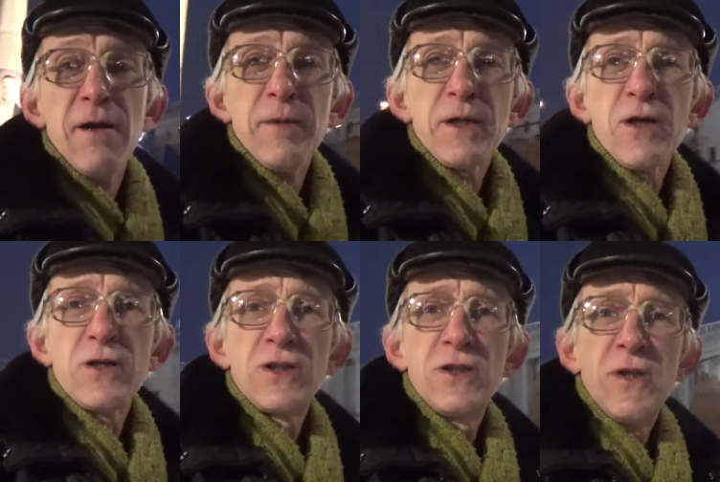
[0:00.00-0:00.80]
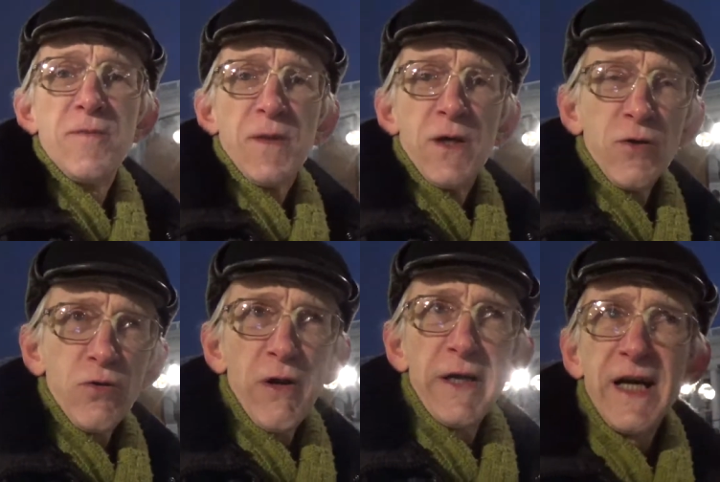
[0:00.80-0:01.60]
Because
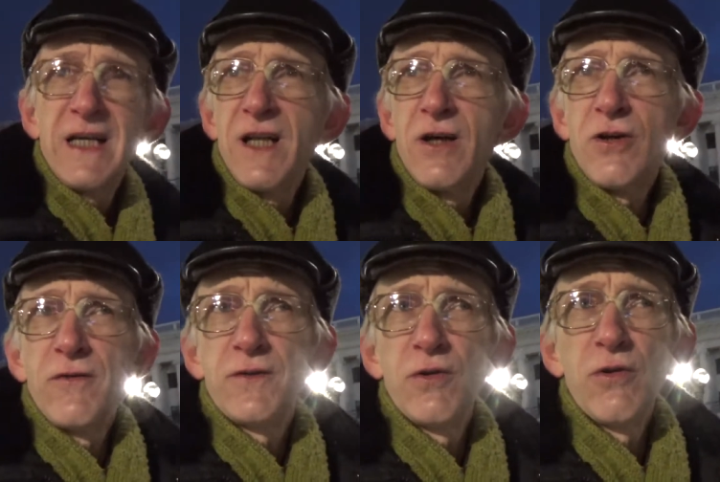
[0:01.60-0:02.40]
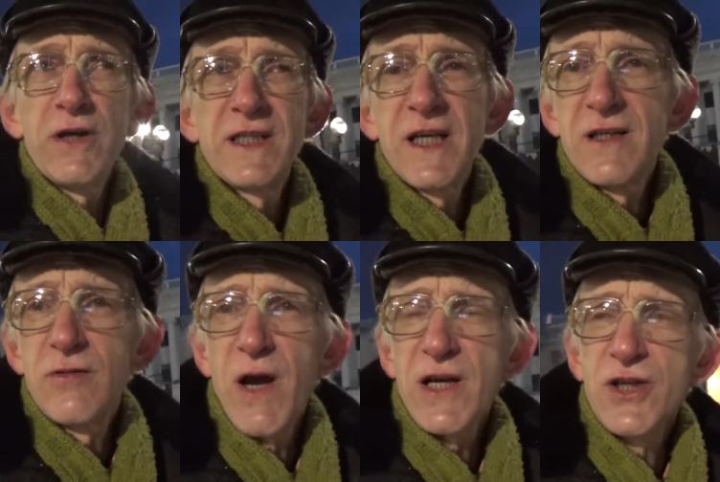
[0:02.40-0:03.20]
Ukraine has a lot of touristic
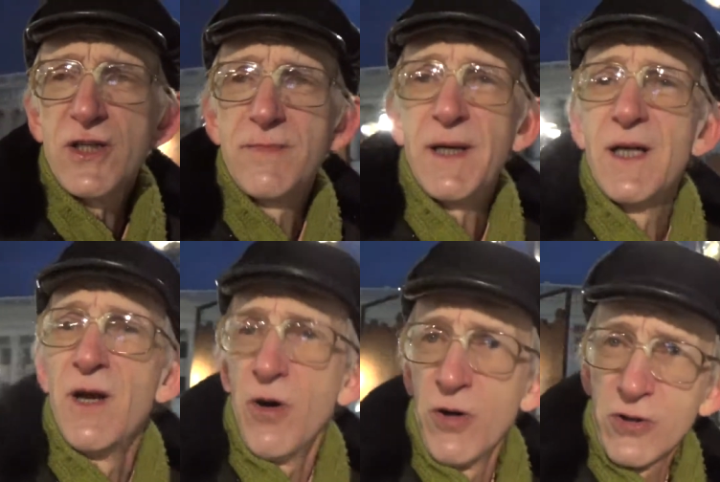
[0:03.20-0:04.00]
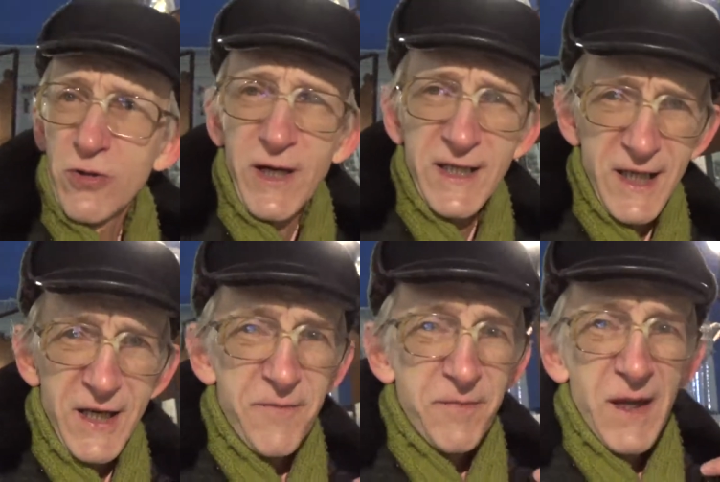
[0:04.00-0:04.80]
attractions, but also has a,
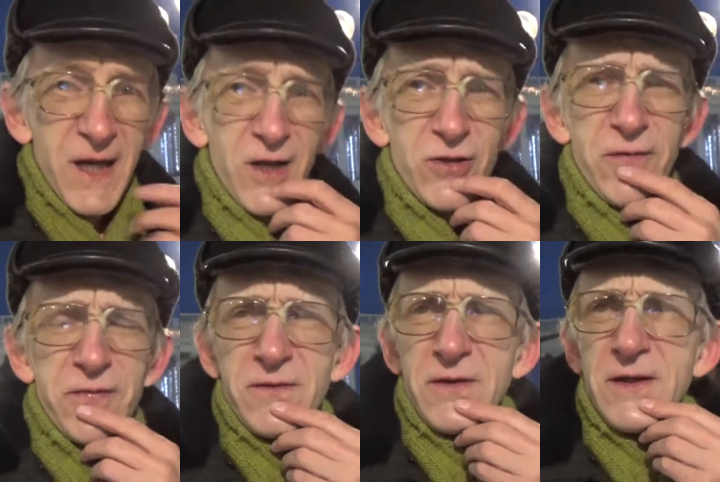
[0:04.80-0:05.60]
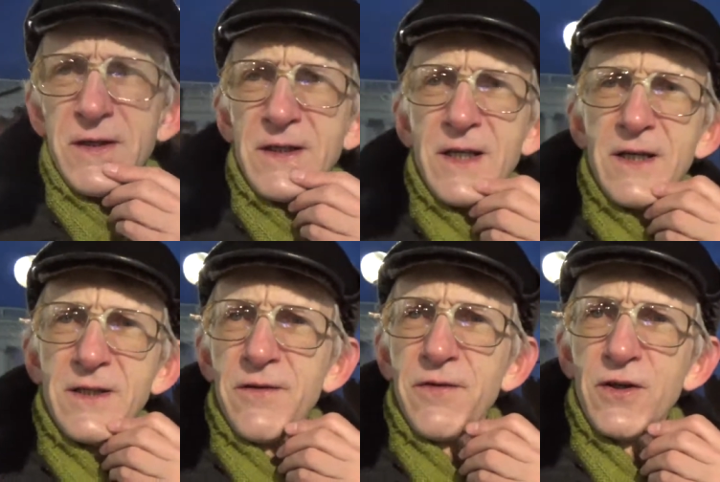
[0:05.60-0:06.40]
a lot of uh,
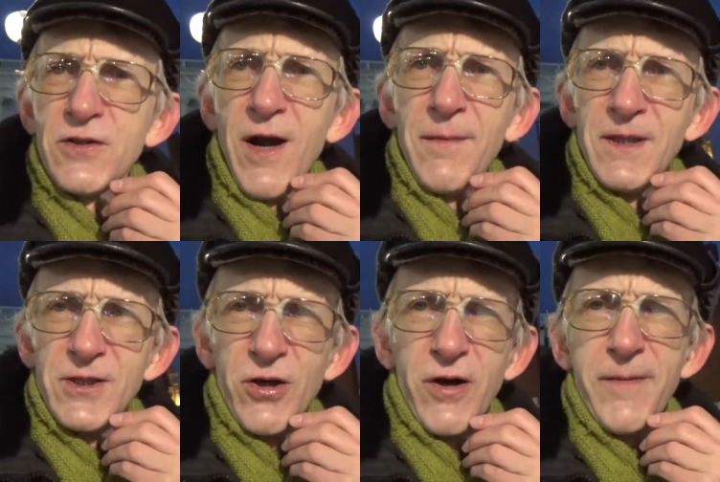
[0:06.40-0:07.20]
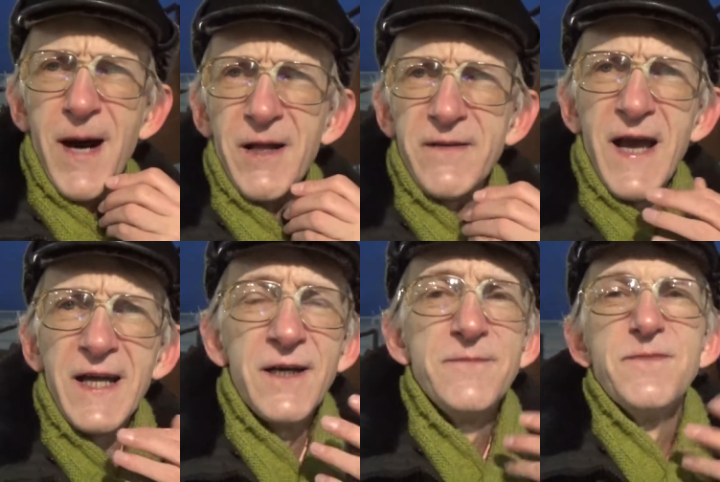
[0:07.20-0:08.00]
different troubles. Sorry about
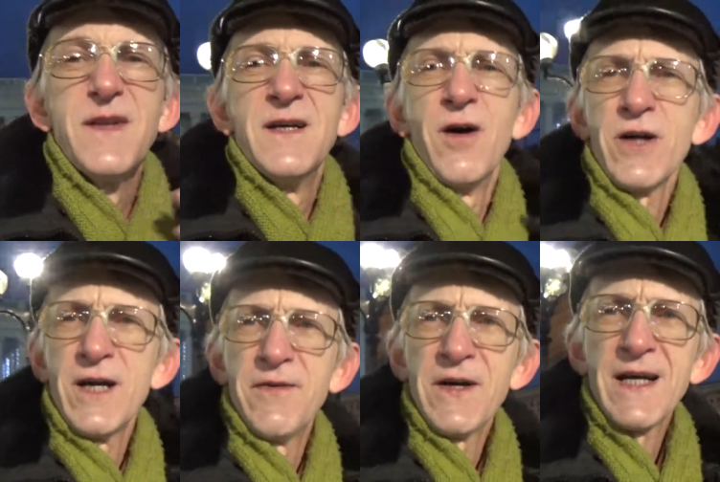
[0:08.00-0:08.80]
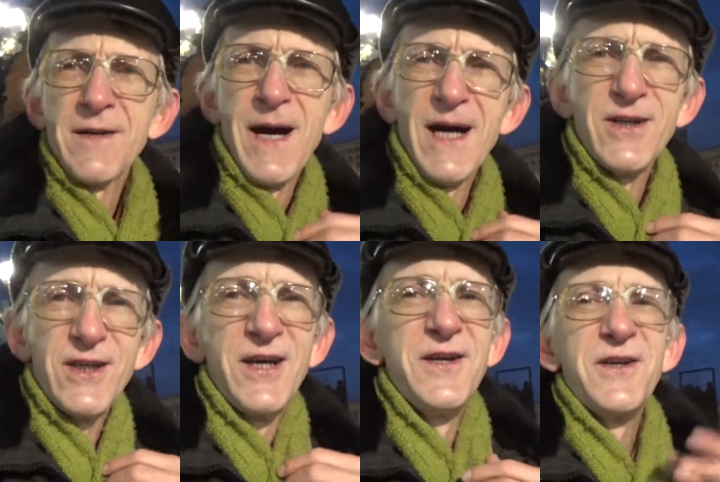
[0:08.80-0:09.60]
that. Okay, forget about
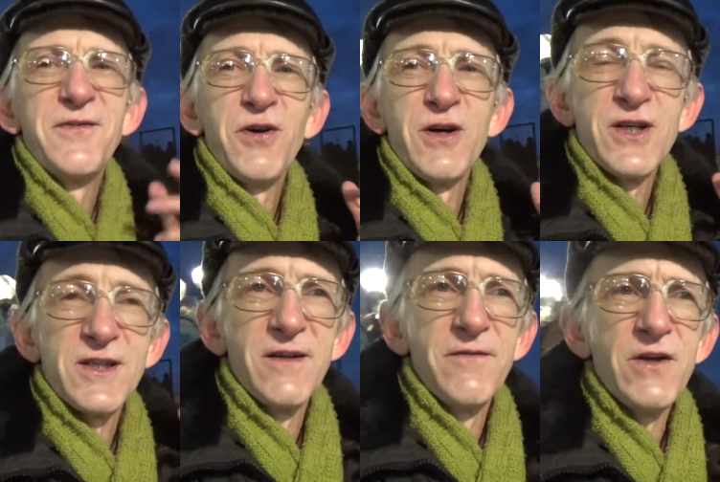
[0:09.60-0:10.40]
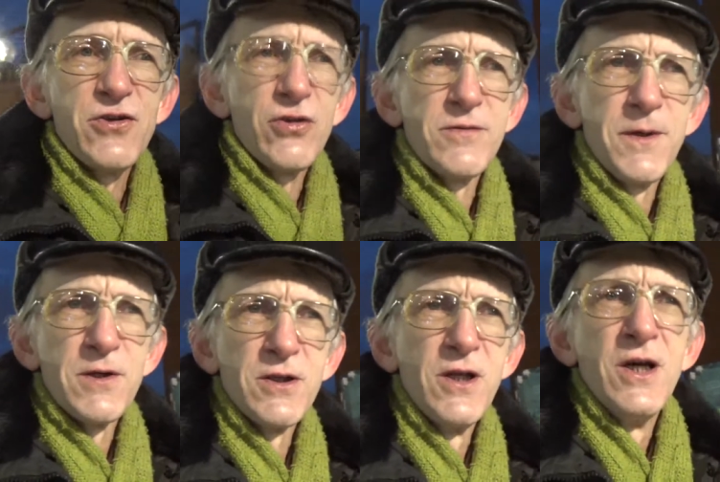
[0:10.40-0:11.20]
it. If you are just an adventurous
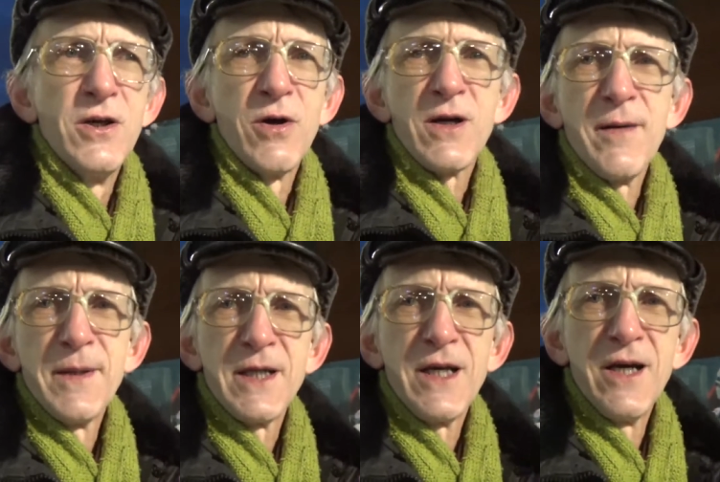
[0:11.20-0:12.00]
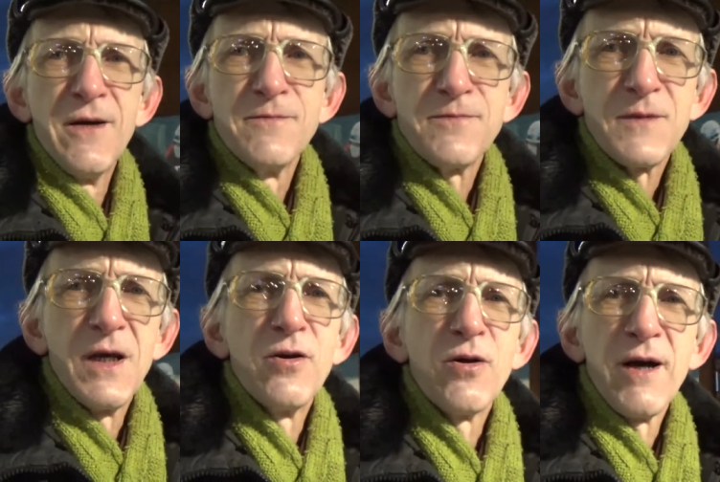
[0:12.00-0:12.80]
person, you are coming here
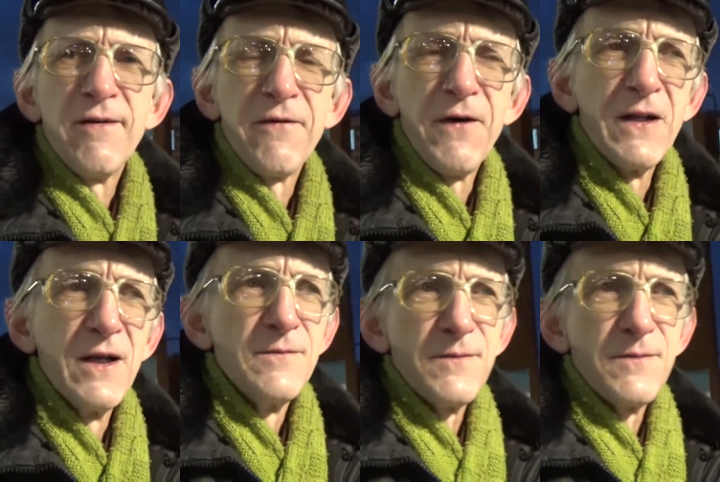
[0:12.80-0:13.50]
and you have a fun.